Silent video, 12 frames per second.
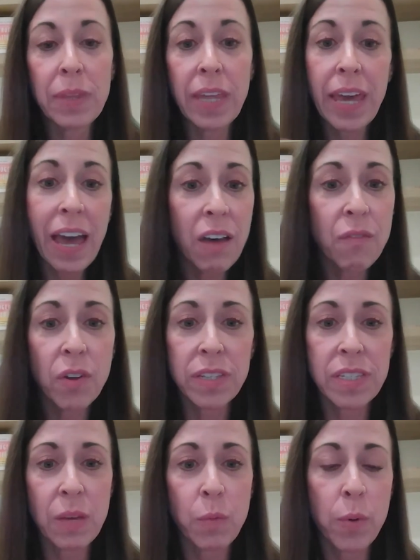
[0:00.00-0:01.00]
have all
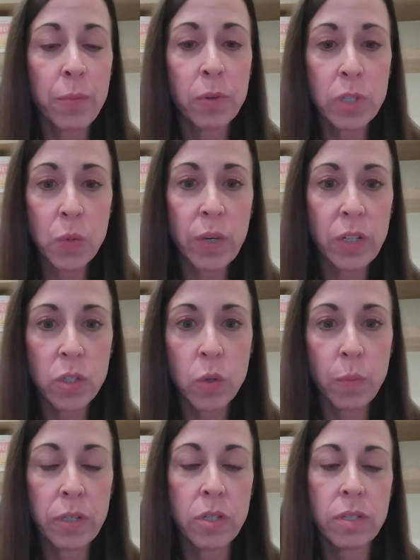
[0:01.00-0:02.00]
the same hormones that we
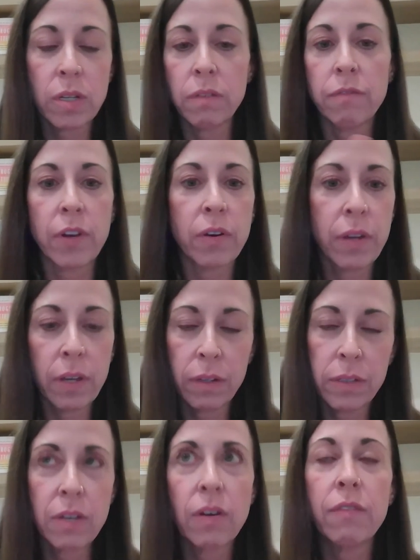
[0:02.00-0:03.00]
do, but just on a
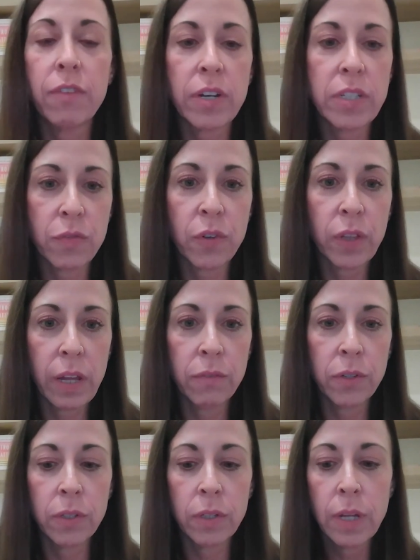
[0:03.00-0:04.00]
very different
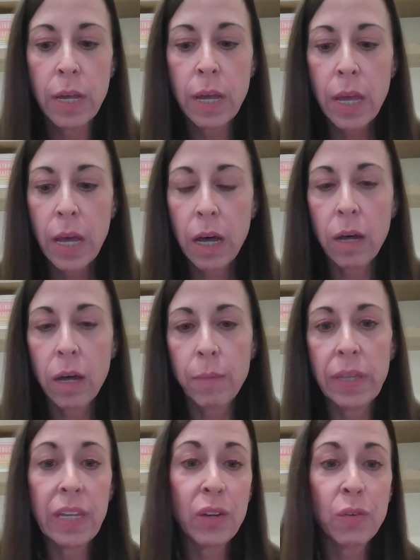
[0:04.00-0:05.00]
level.
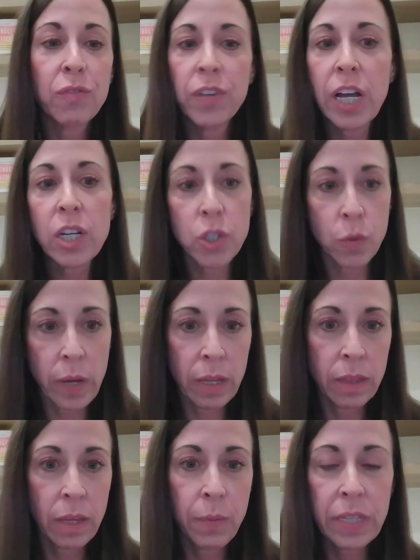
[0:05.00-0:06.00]
And they don't fluctuate.
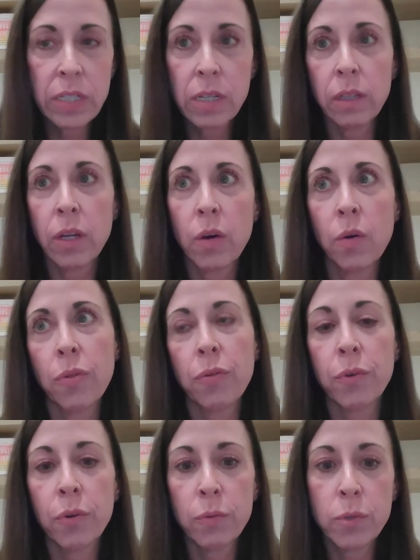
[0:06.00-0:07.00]
They basically go
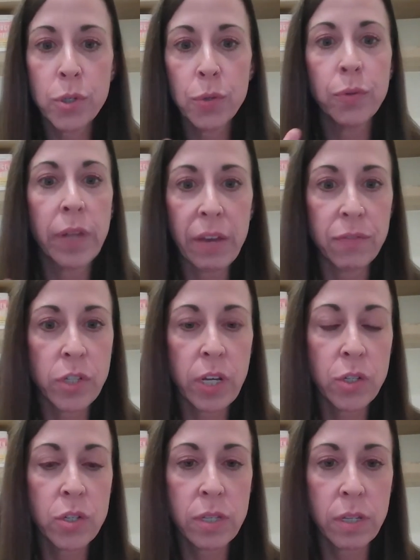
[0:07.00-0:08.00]
through 2 life
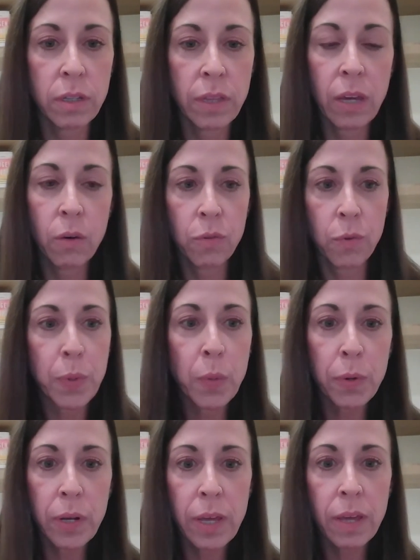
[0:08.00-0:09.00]
changes. They go through
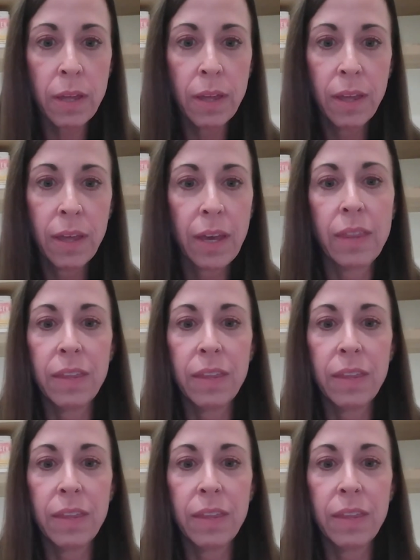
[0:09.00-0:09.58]
puberty, and then